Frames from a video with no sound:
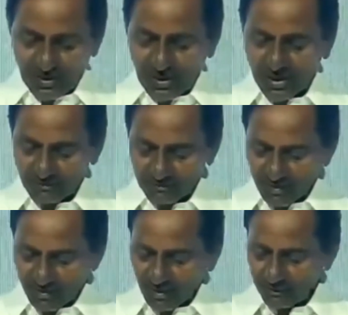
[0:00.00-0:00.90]
I am
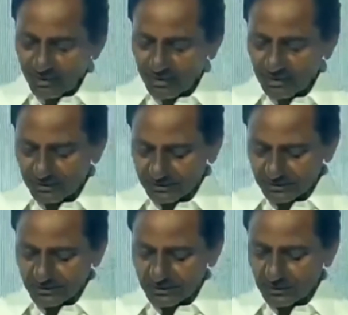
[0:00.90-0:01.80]
very happy
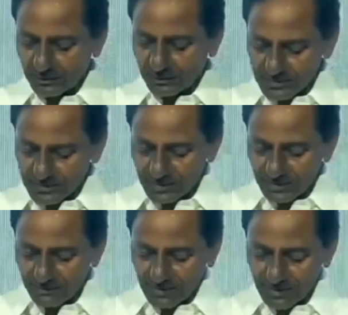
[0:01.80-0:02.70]
to
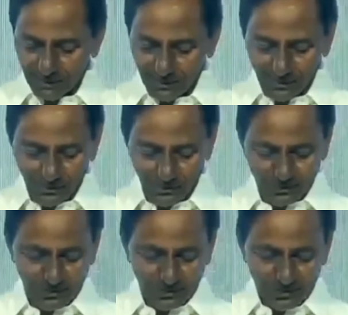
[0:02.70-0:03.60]
personally welcome you
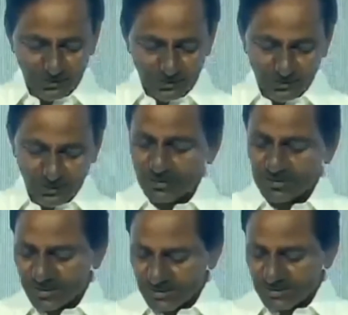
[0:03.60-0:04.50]
to our
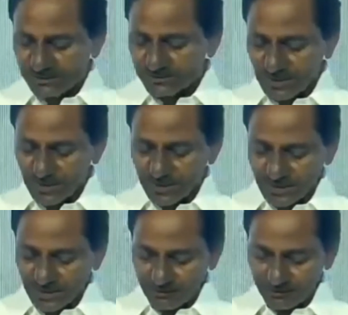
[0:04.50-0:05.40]
state of
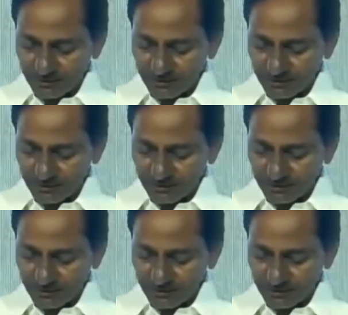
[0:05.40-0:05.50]
Telangana